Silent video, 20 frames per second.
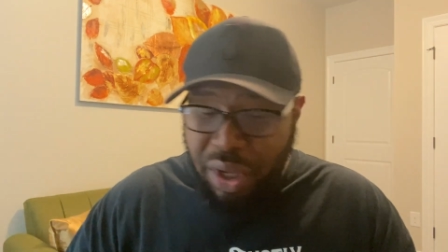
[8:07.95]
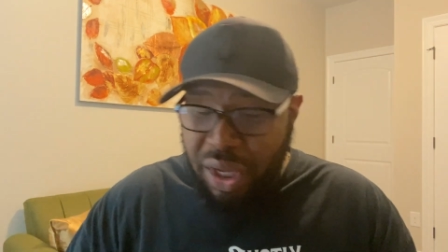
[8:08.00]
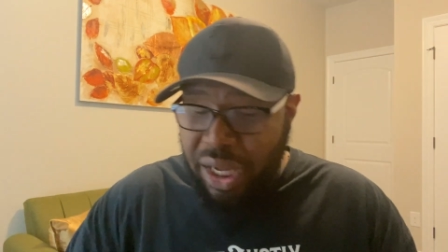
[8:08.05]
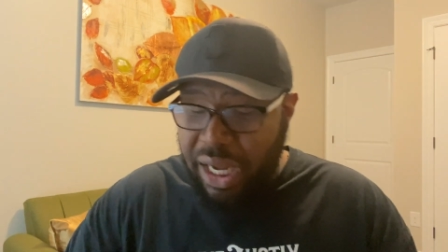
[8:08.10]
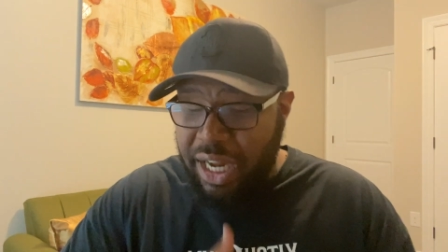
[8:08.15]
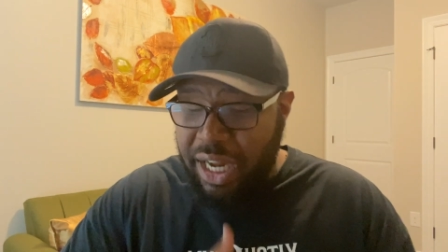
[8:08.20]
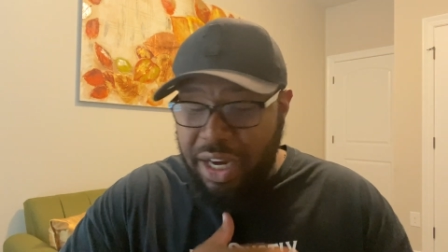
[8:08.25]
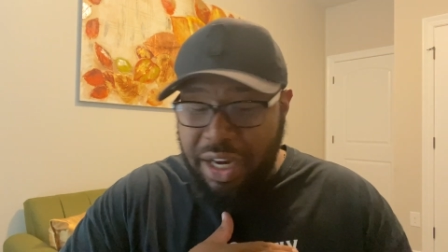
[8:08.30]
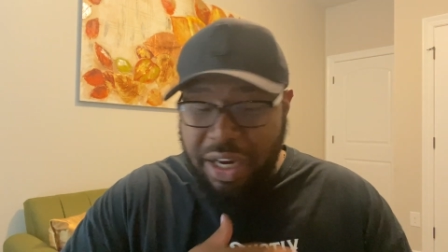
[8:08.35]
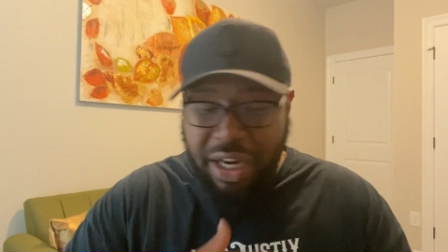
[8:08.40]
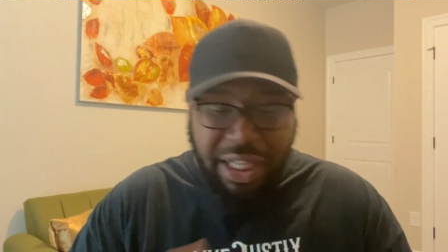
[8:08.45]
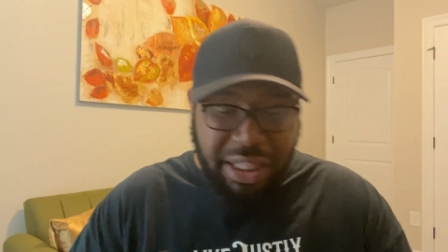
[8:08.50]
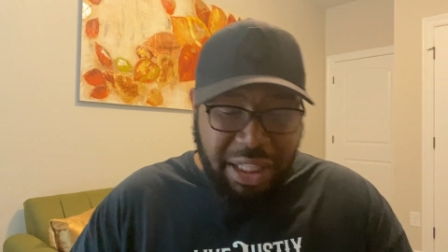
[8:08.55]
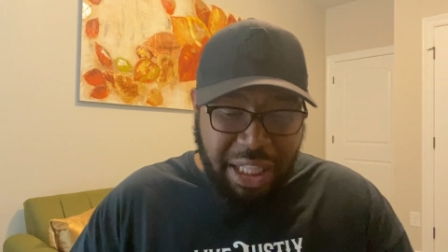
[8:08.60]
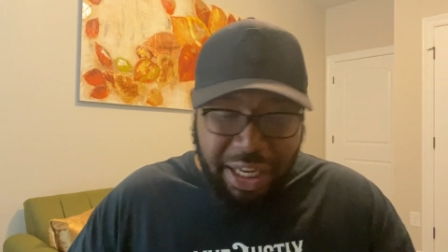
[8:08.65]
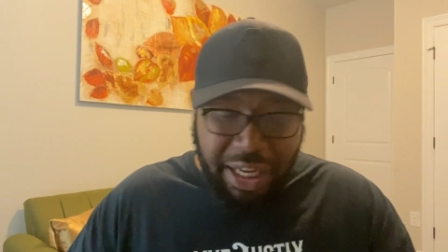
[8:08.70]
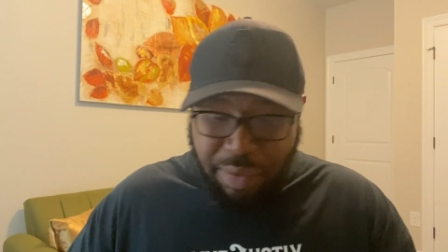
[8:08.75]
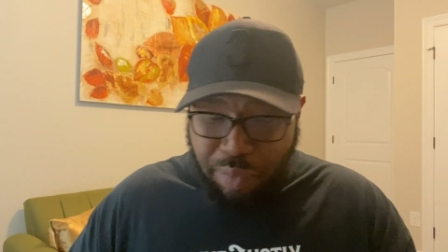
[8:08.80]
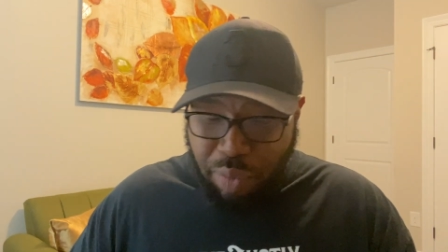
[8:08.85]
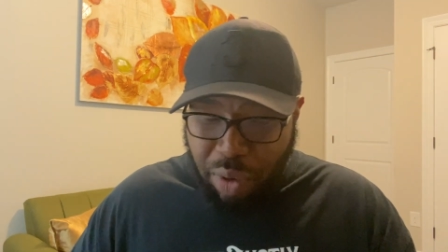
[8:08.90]
and
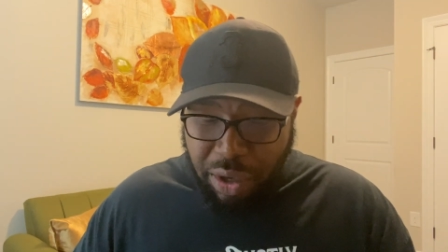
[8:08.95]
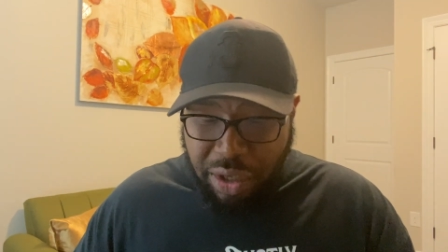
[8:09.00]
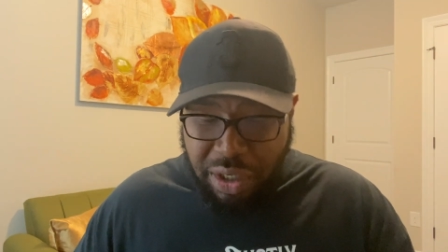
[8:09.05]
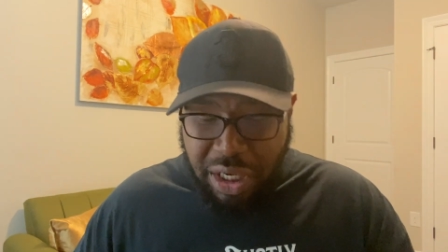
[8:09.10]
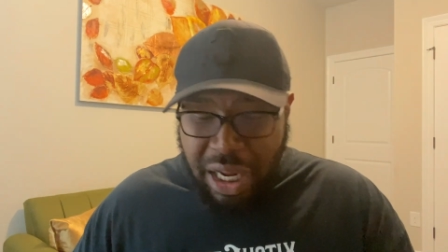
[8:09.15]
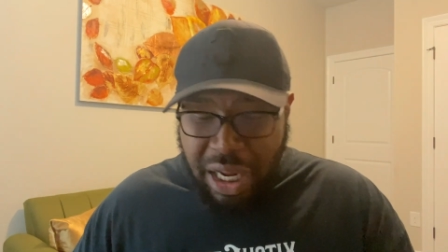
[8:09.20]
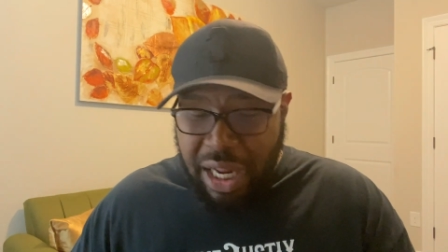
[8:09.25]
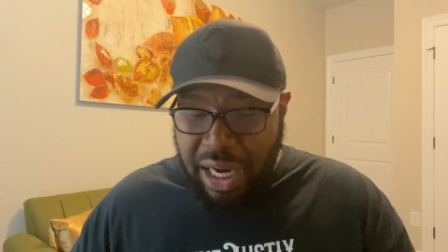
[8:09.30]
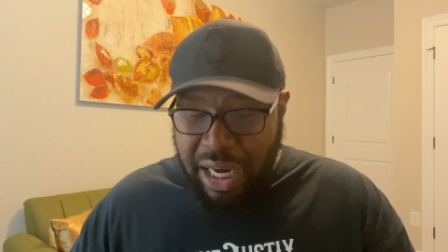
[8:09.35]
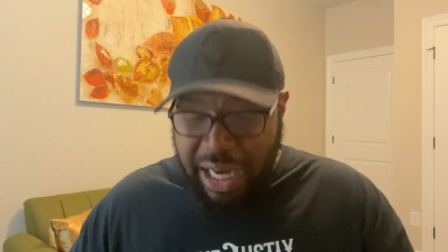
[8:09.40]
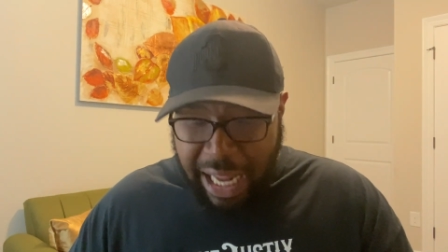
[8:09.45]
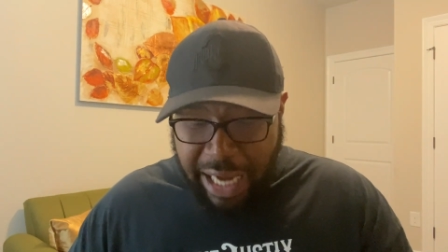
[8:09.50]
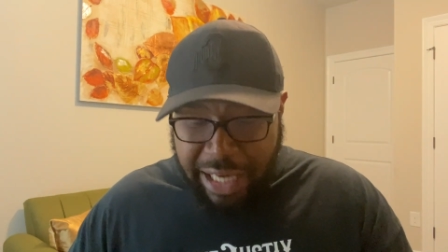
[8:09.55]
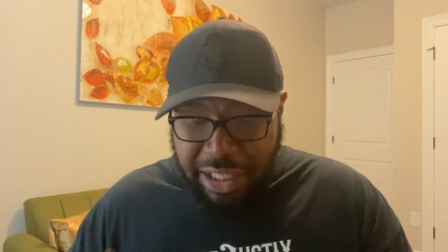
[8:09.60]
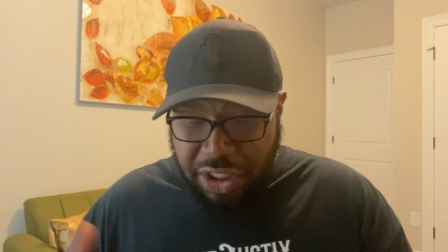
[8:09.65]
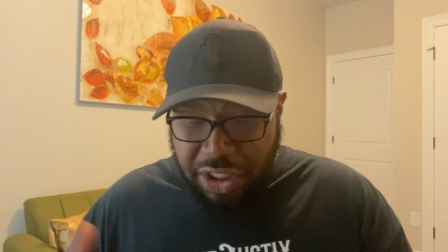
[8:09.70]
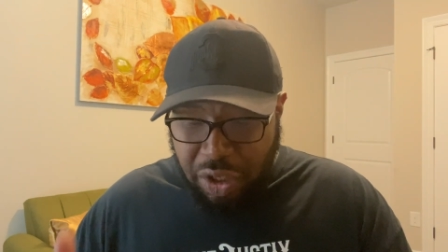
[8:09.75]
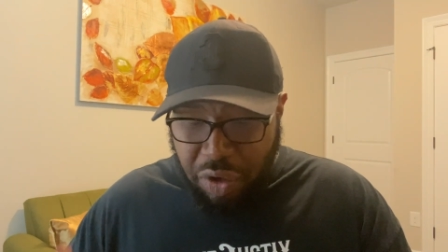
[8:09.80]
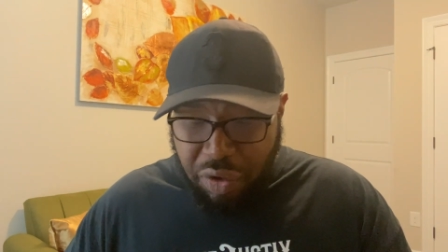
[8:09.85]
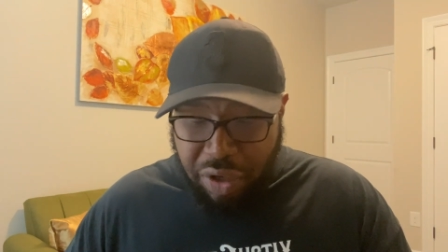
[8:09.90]
nothing worked like
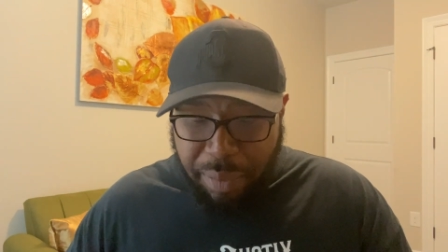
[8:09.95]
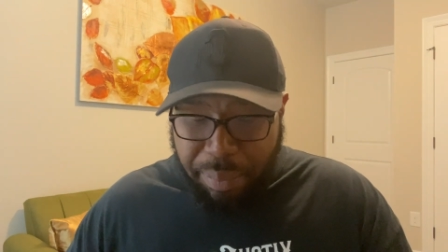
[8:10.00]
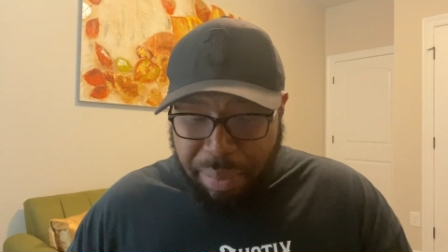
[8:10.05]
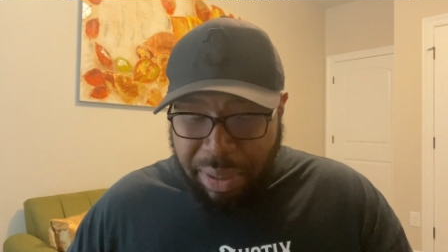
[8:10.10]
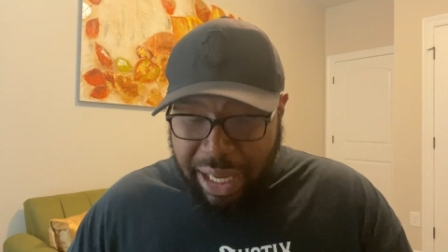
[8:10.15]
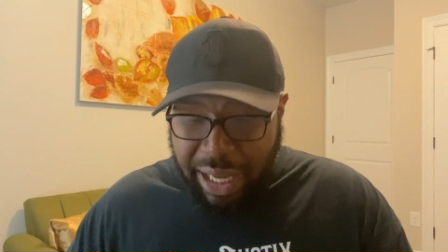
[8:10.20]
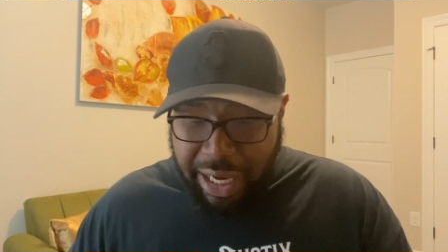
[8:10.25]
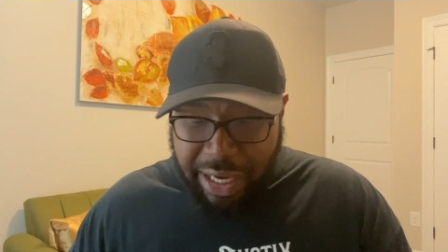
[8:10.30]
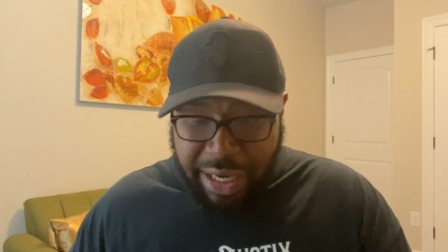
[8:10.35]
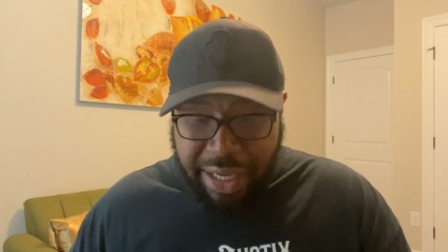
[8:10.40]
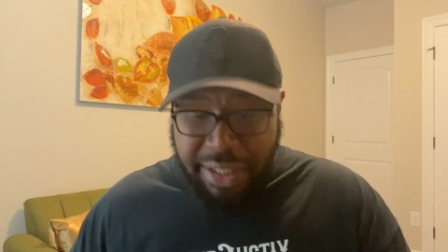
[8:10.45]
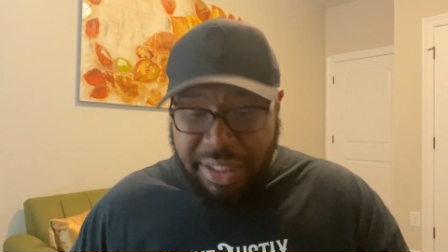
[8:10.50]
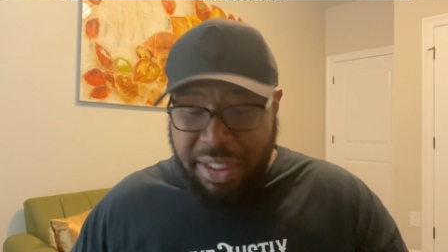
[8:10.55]
Jonah planned it.